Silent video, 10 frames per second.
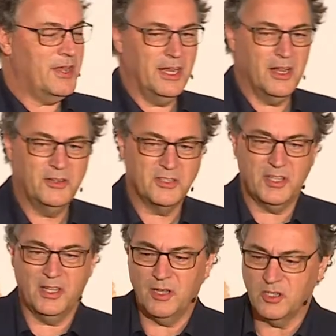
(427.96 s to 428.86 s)
an
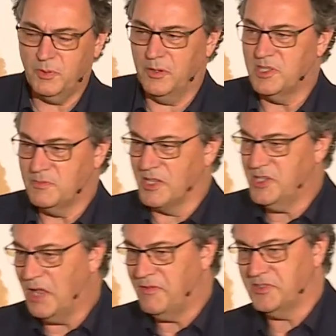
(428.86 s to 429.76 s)
interesting experience
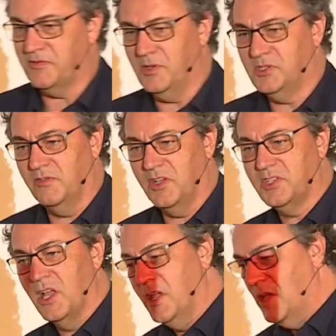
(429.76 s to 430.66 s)
myself as a futurist.
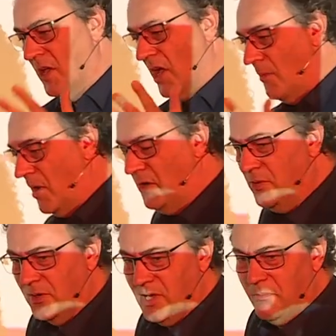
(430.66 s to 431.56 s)
I went to
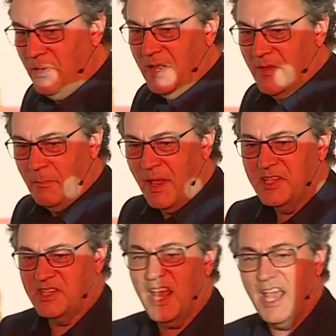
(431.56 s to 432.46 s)
a company that makes
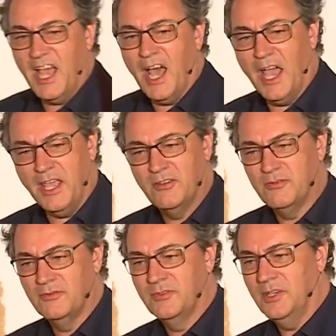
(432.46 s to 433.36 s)
an AI,
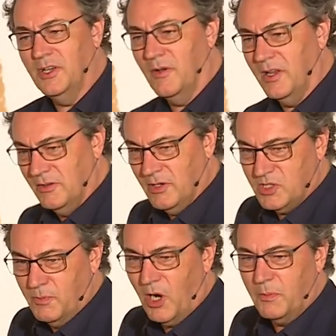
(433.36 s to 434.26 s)
you know, a
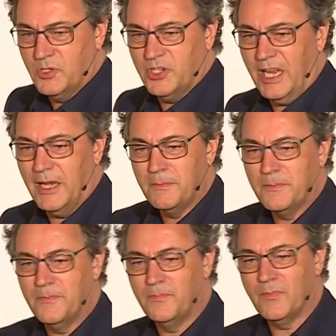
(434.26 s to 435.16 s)
smart machine.
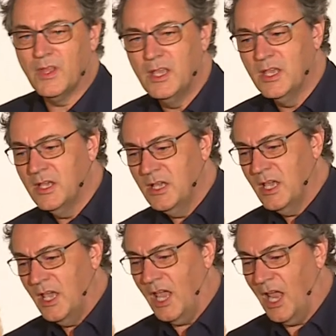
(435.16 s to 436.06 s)

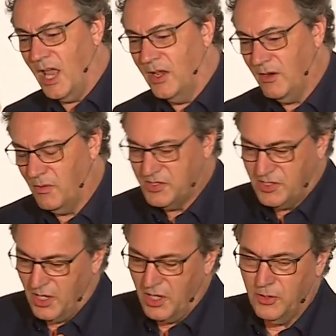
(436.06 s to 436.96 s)
And it was
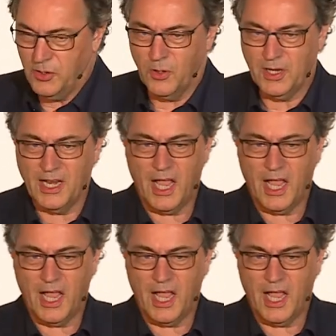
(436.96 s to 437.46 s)
in New York, and